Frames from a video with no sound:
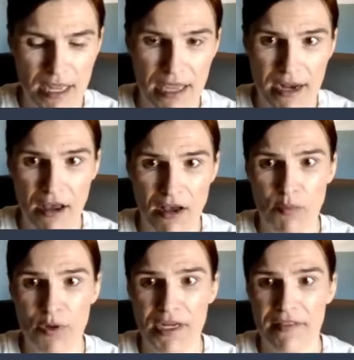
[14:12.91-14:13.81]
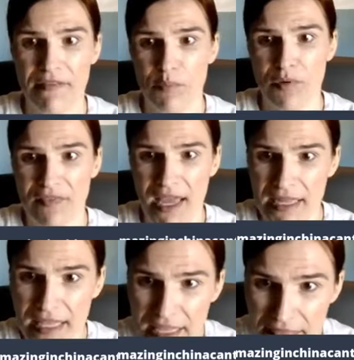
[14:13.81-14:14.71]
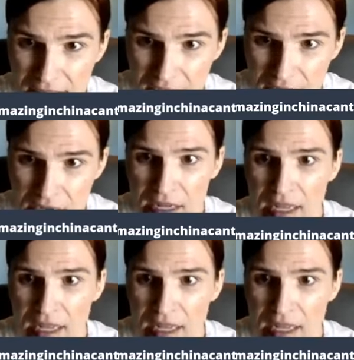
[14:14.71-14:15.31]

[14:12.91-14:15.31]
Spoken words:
and I'll put that in there.